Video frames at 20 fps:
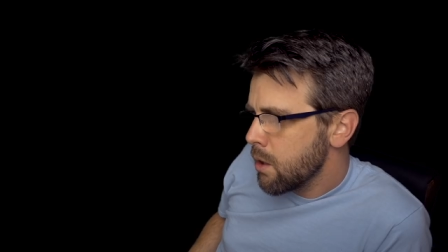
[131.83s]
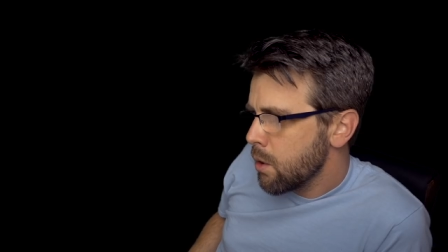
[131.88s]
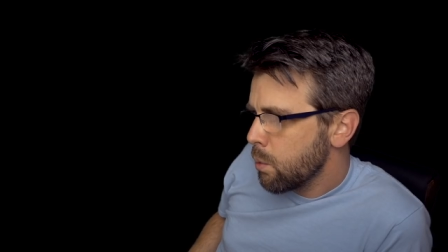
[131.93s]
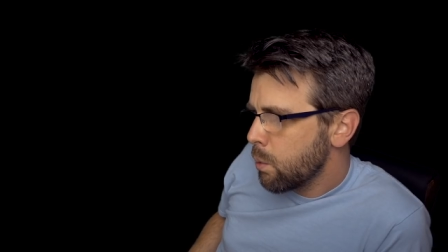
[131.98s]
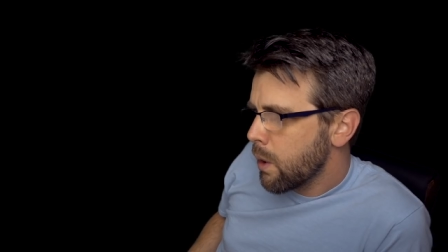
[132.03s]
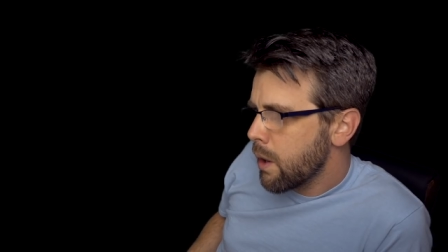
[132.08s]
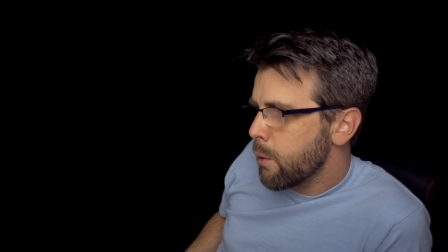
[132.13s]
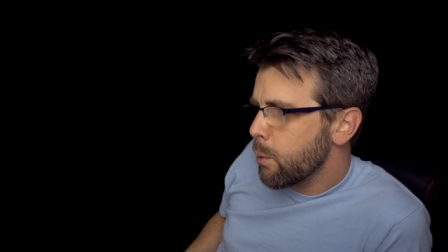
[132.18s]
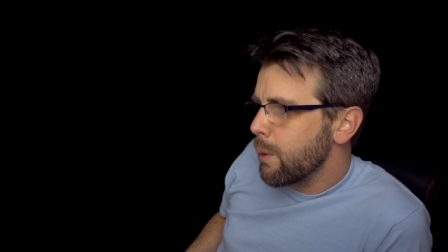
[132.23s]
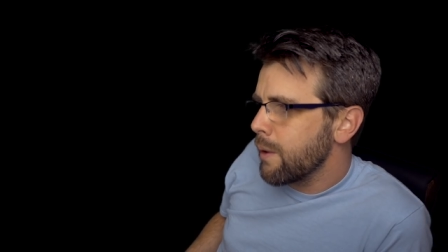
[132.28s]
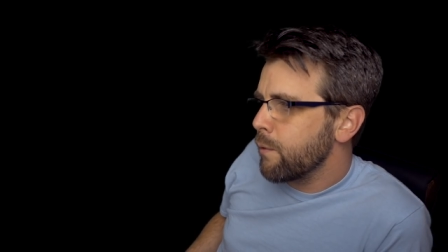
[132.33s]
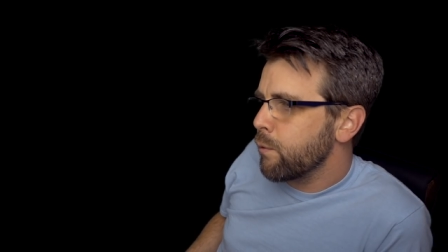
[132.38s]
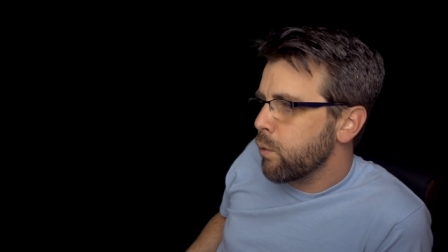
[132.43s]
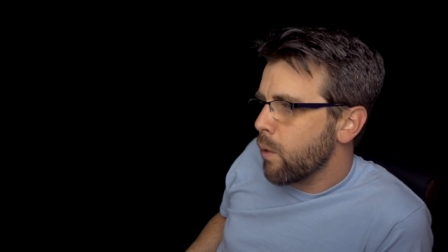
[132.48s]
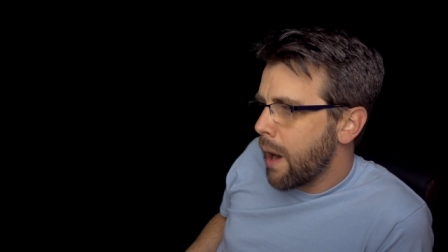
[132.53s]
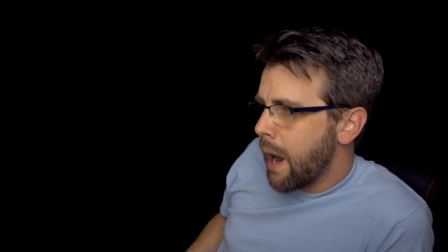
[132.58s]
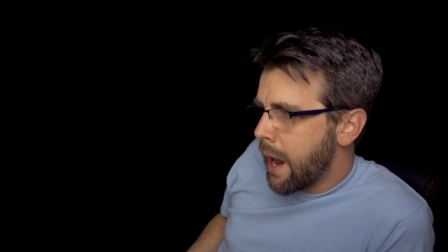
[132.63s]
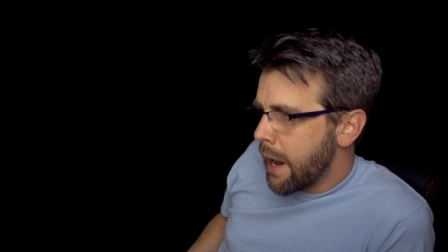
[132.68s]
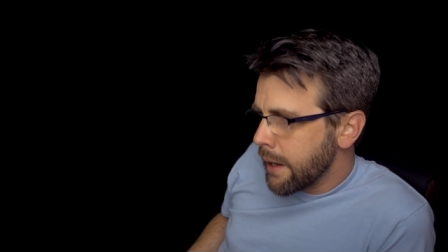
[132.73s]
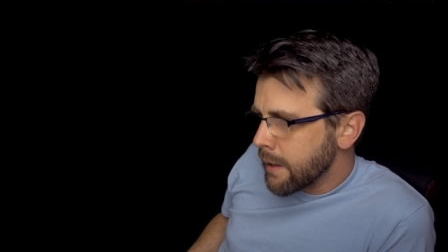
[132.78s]
one of the
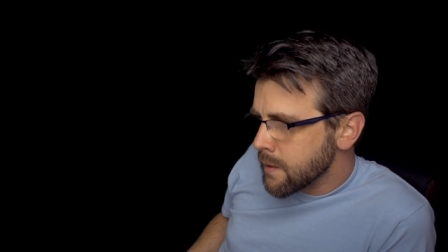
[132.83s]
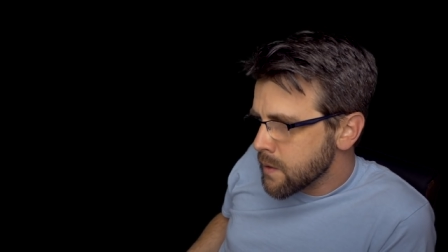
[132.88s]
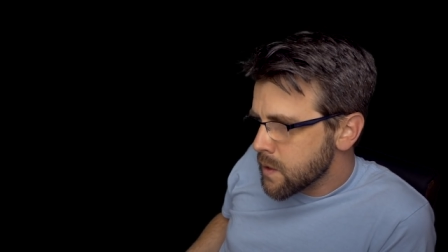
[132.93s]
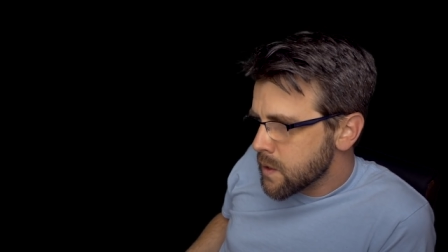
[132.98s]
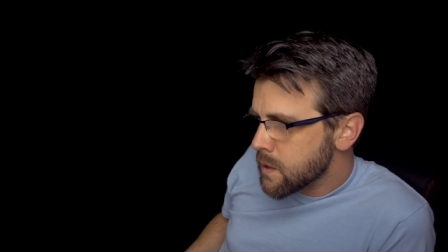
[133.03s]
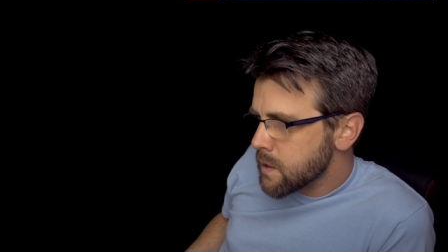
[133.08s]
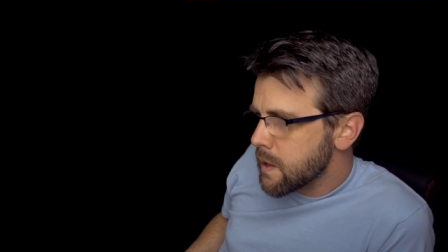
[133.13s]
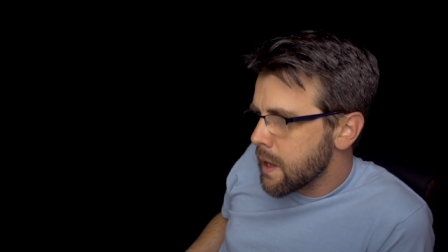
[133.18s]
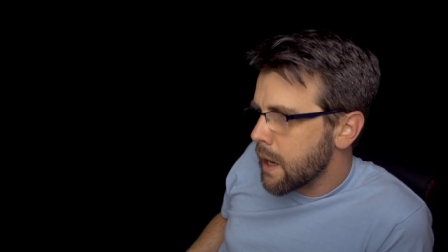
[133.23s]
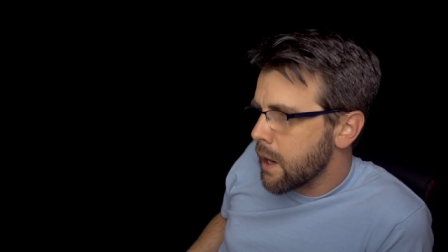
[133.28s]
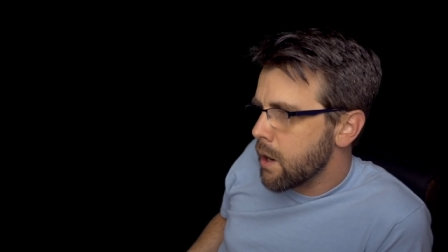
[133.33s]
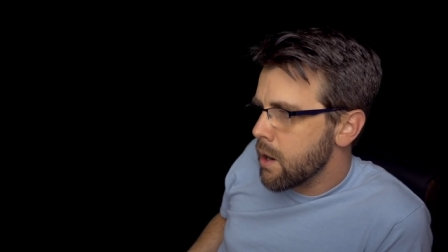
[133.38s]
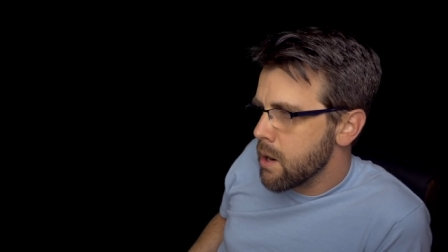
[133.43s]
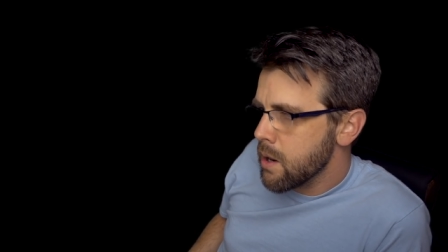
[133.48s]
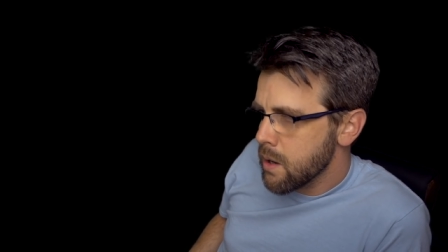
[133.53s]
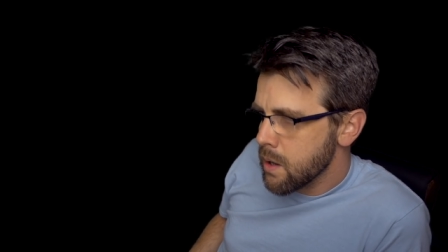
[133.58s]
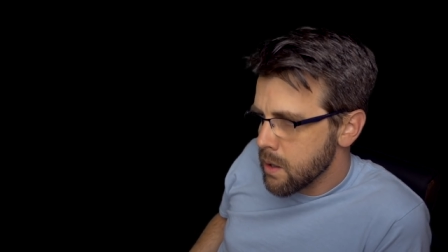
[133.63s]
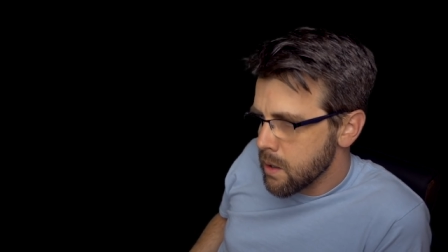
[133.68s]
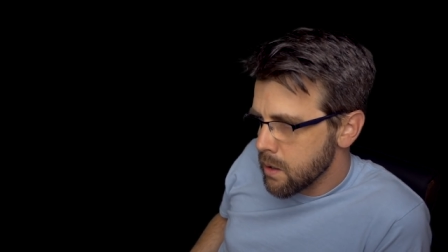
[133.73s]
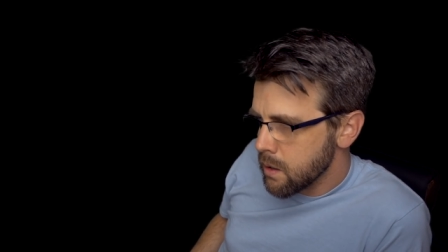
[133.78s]
refrains that I
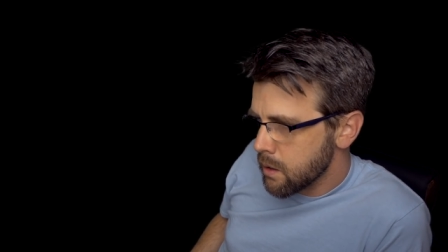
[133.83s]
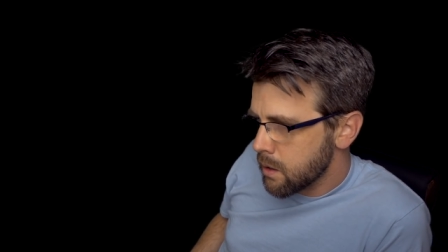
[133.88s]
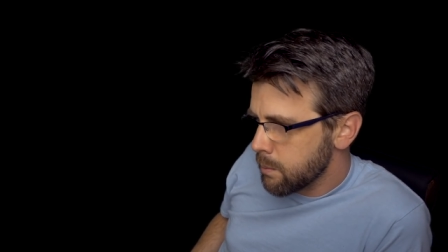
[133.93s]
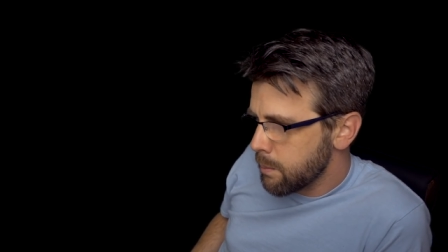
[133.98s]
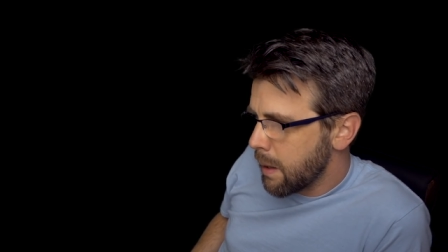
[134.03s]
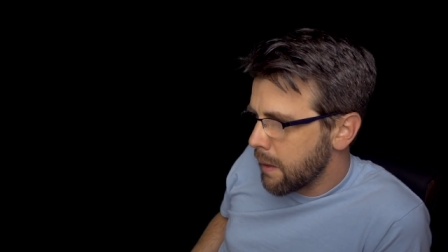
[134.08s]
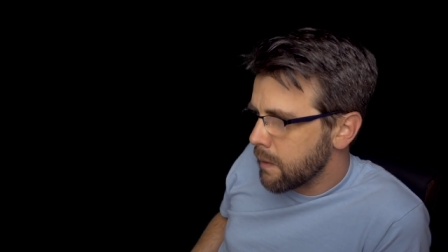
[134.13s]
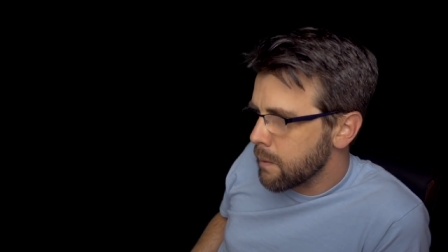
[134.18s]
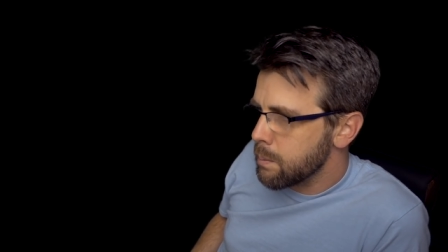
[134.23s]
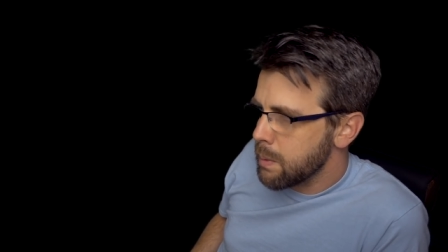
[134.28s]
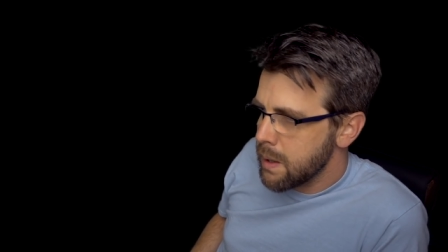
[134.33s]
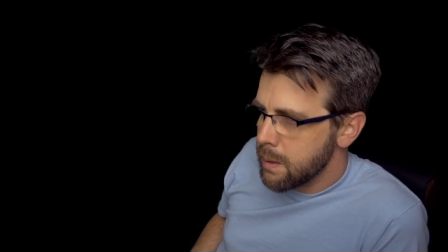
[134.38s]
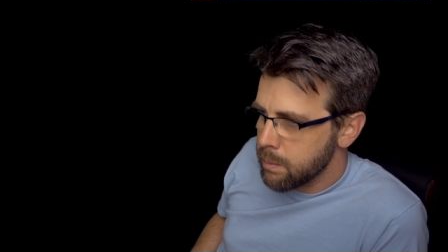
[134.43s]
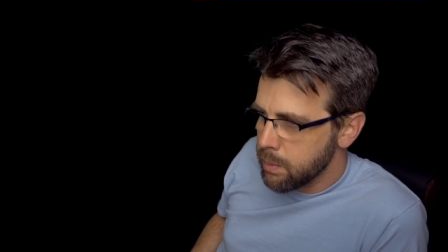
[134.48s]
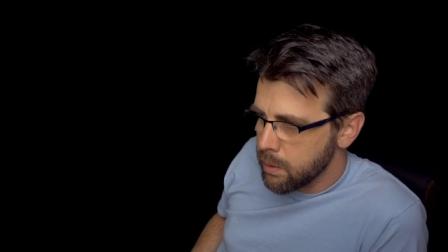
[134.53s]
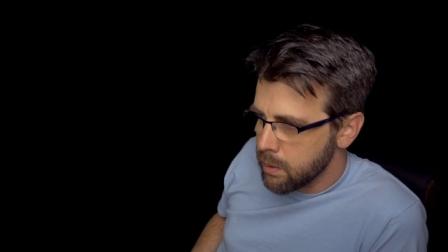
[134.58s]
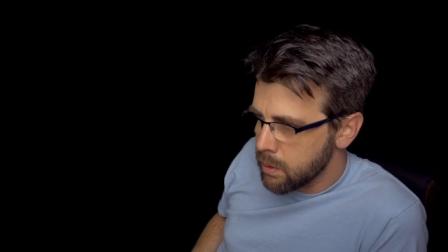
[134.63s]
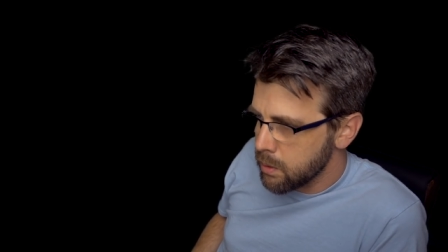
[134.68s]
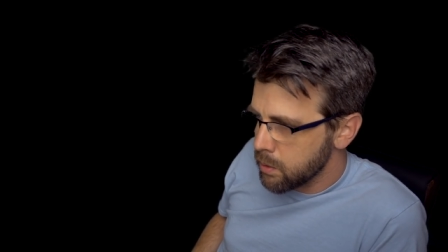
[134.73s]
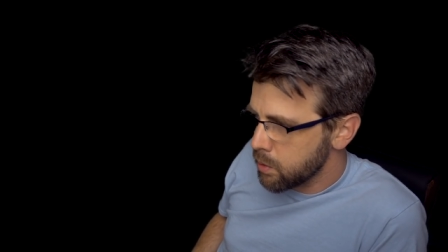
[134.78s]
heard about the
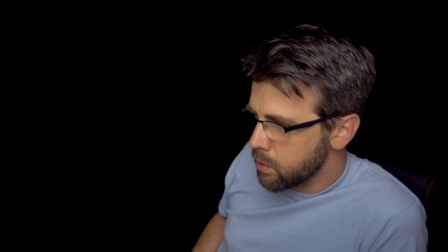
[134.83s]
people